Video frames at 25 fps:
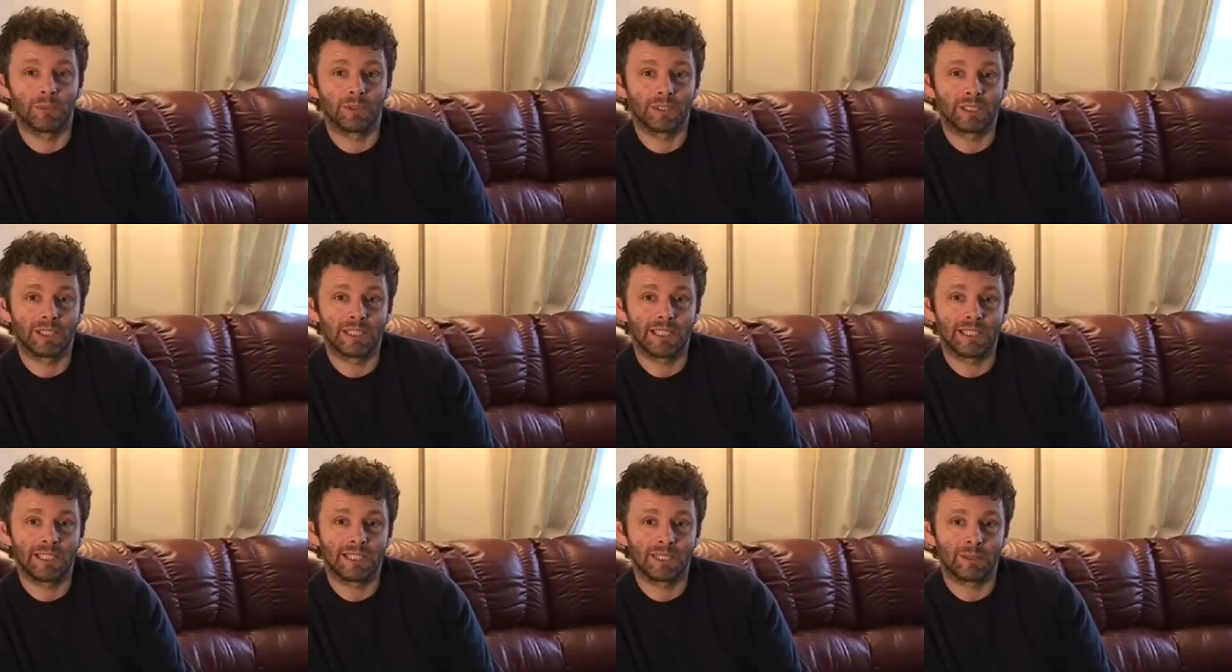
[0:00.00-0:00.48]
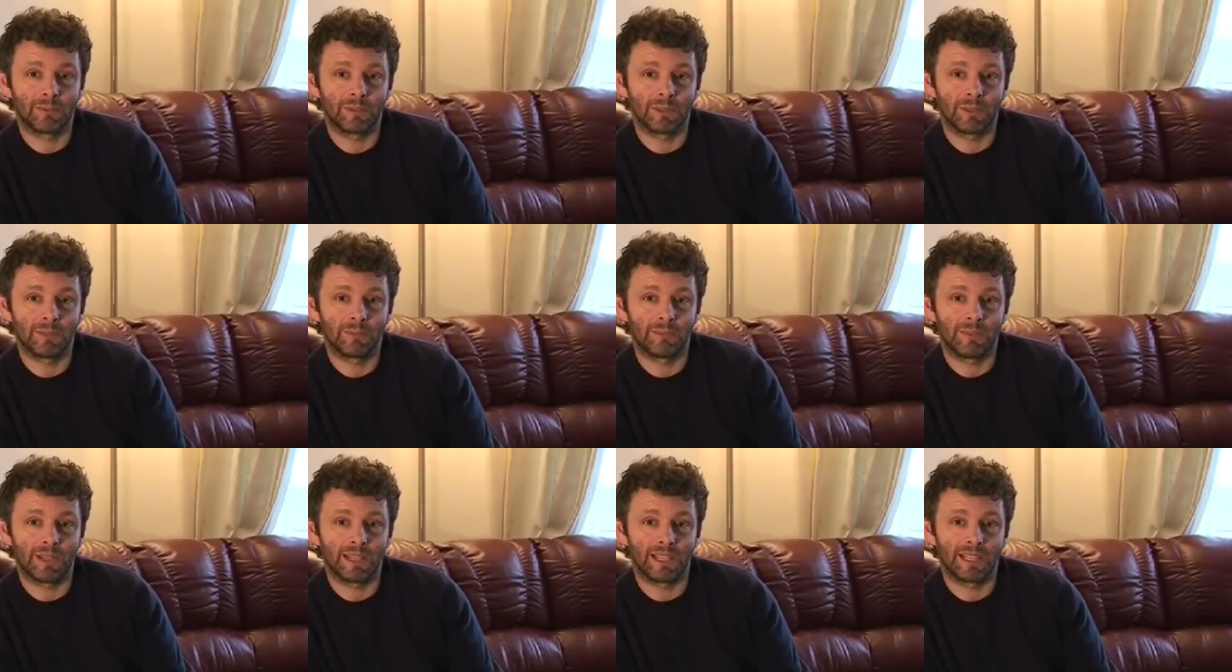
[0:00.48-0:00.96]
we'll see some of
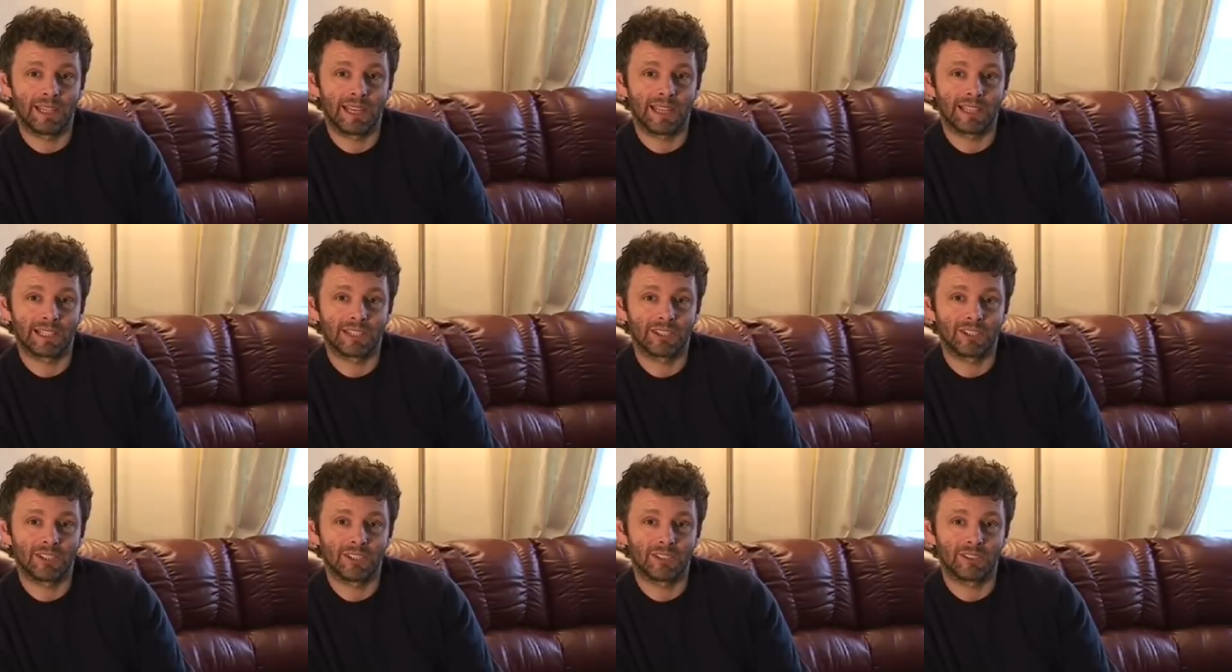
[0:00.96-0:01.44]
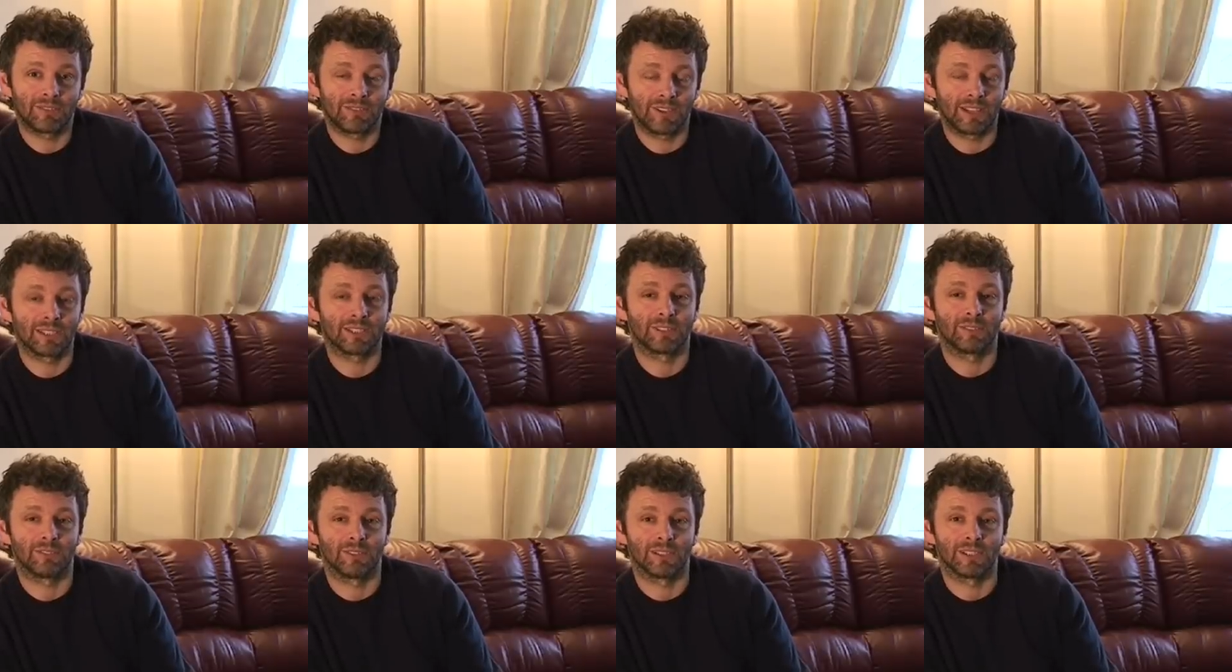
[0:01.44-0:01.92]
them at next year's
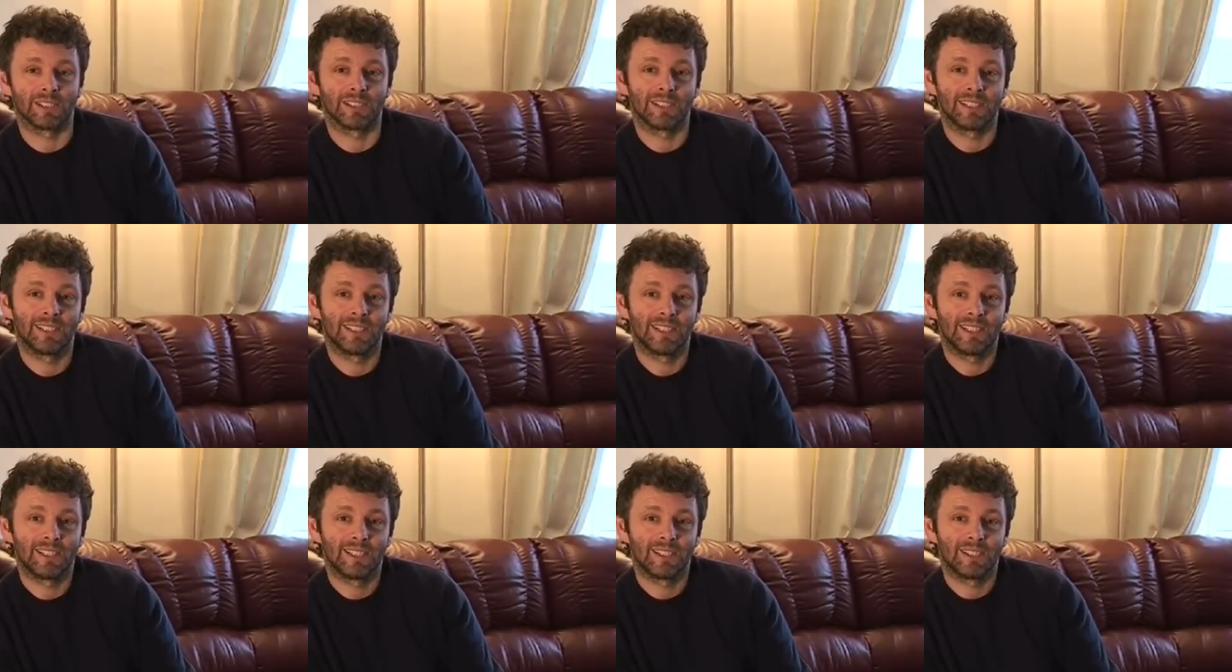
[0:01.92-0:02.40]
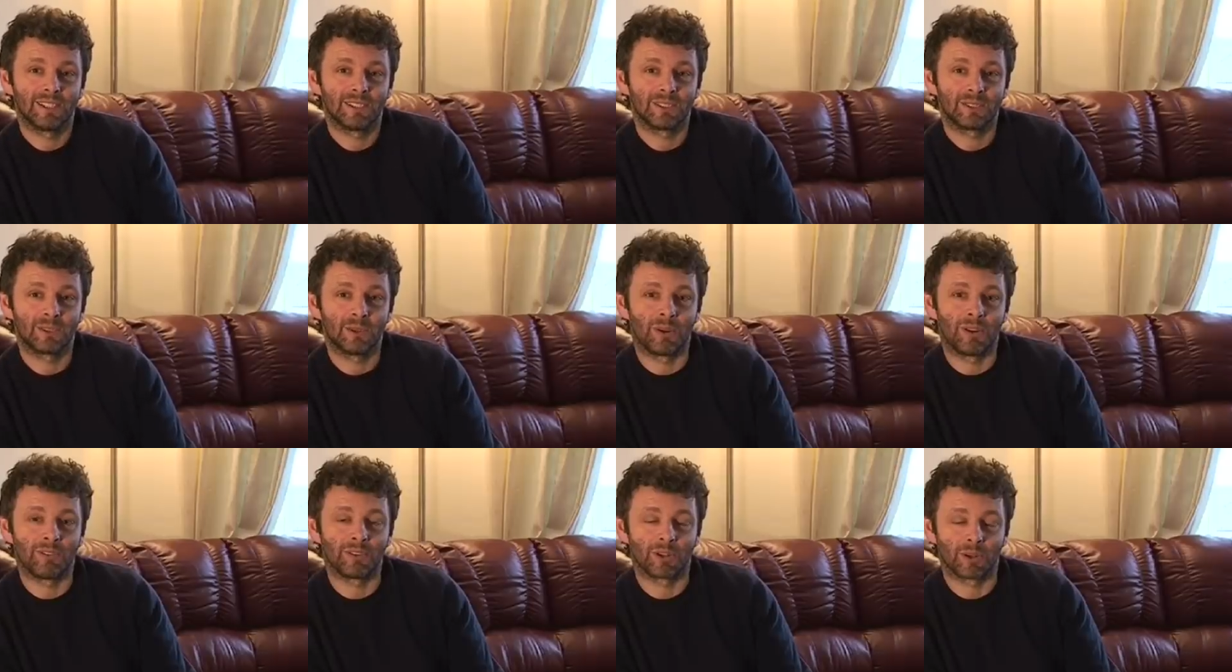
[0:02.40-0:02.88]
festival.
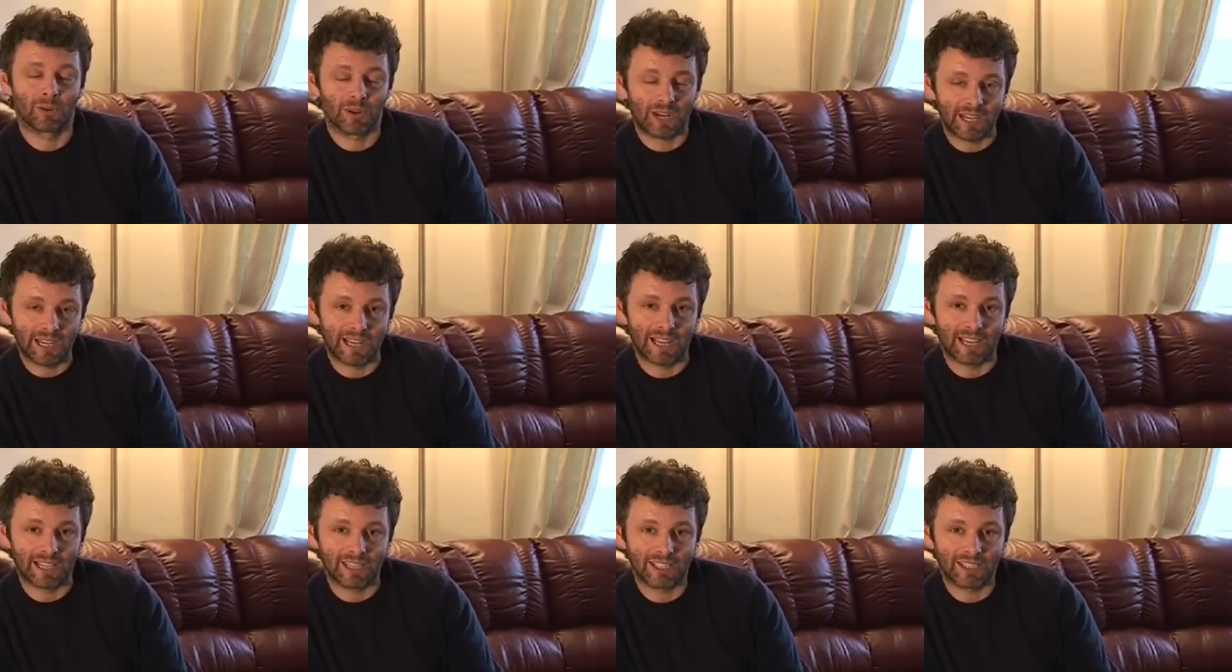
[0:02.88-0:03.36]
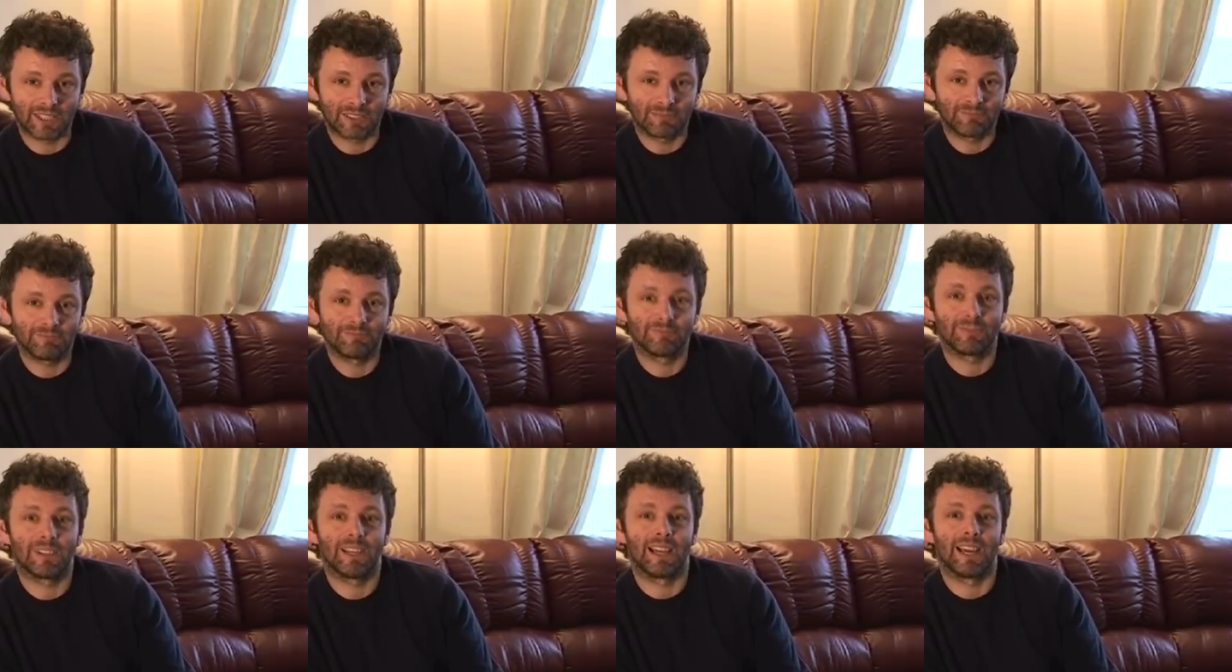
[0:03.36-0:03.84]
So have a great night
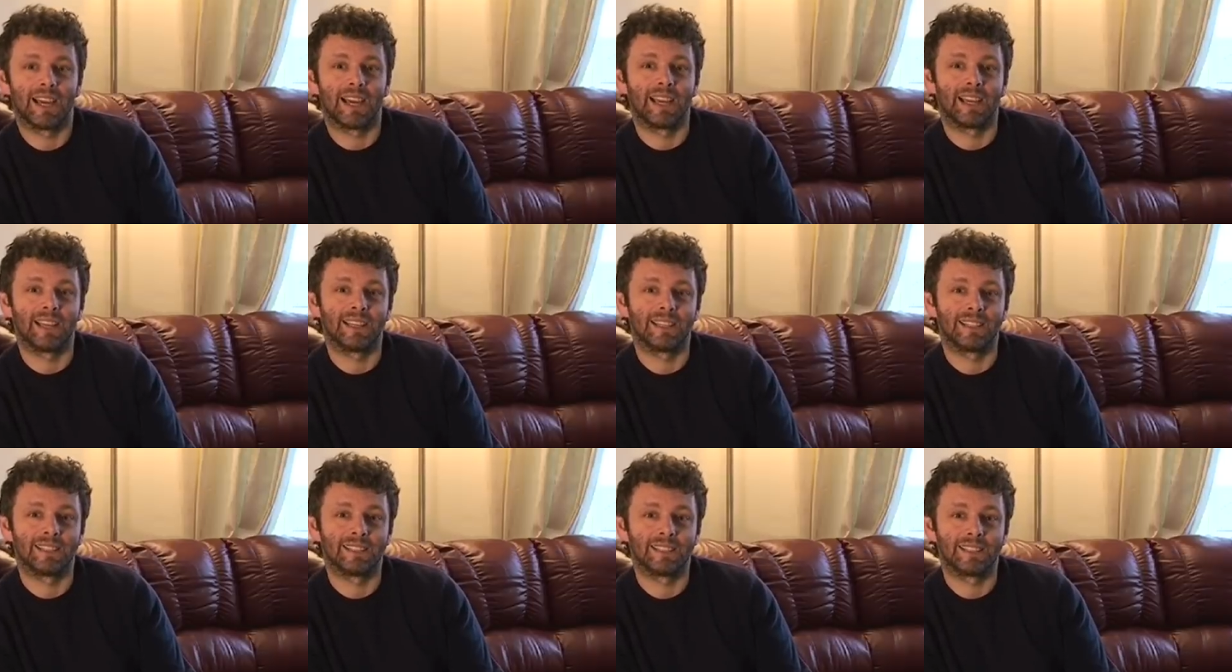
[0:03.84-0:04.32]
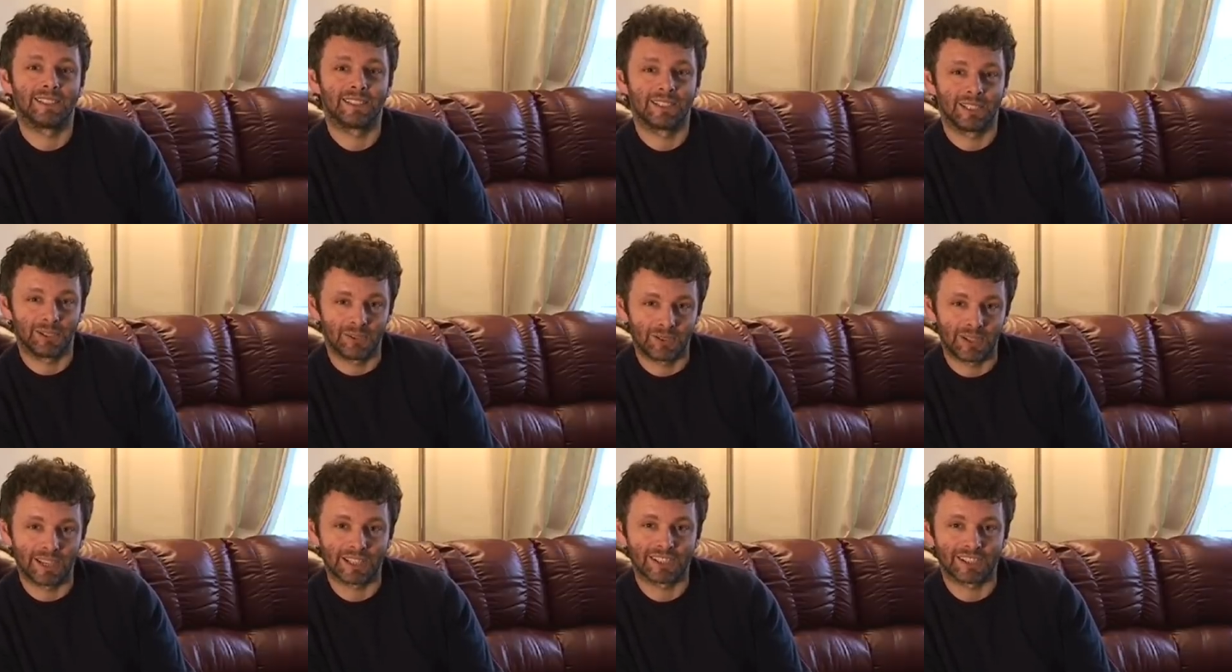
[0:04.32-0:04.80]
and
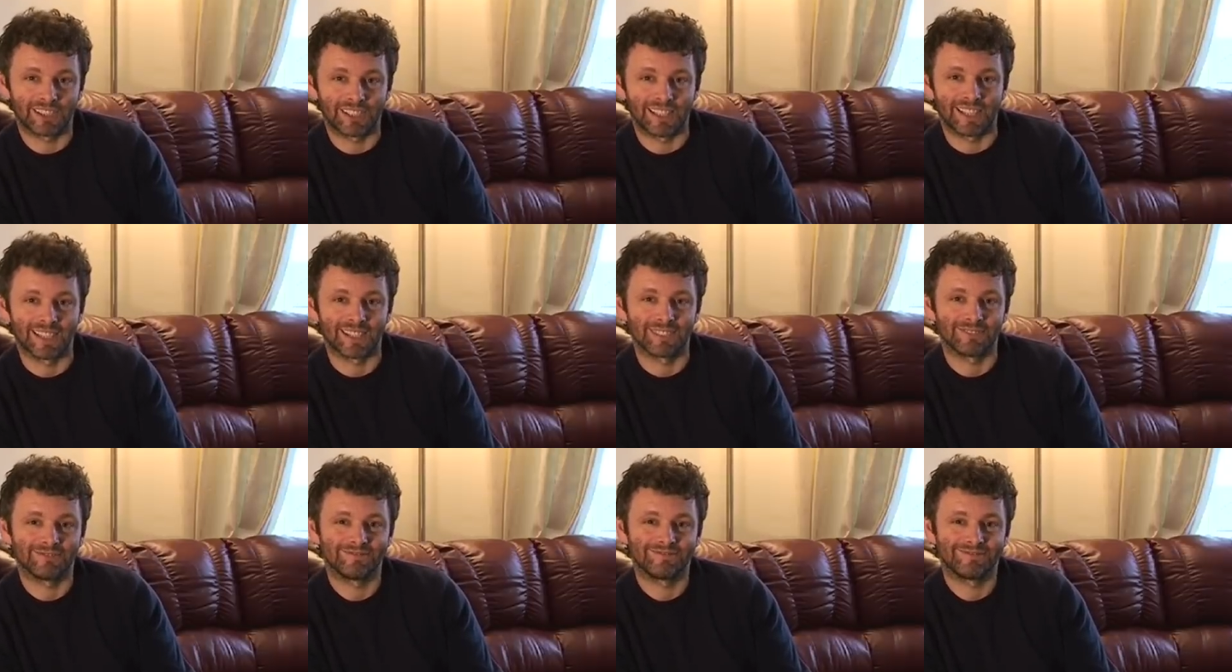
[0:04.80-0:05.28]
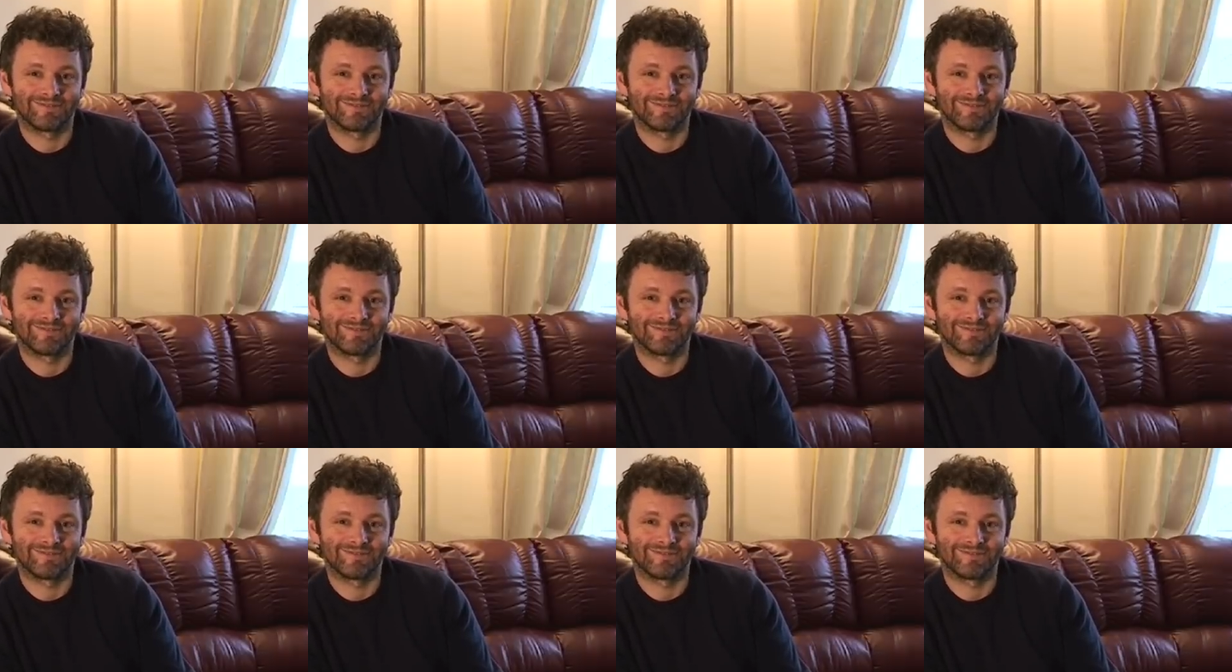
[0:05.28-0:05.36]
see you next year.